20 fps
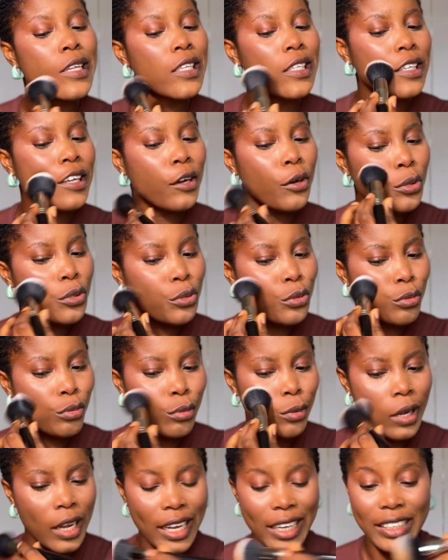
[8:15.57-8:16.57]
tell
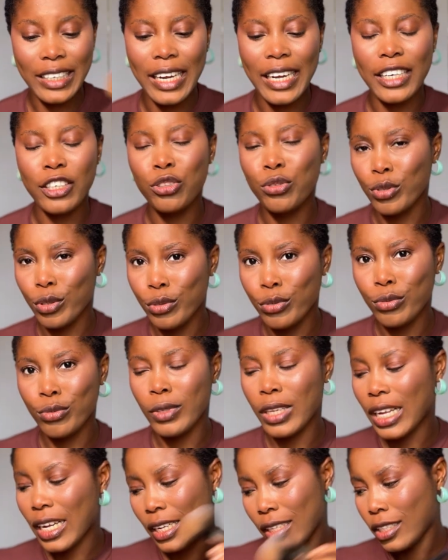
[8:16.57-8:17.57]
you and assure you
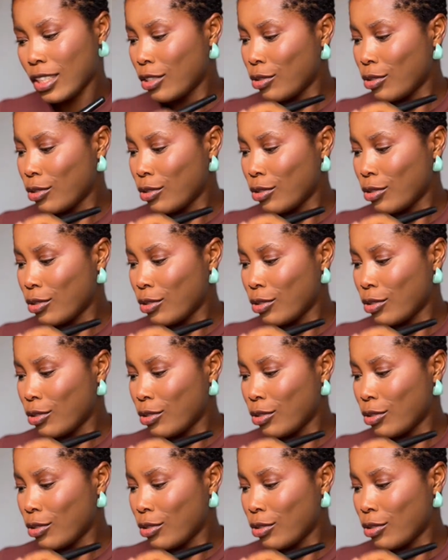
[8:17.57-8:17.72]
that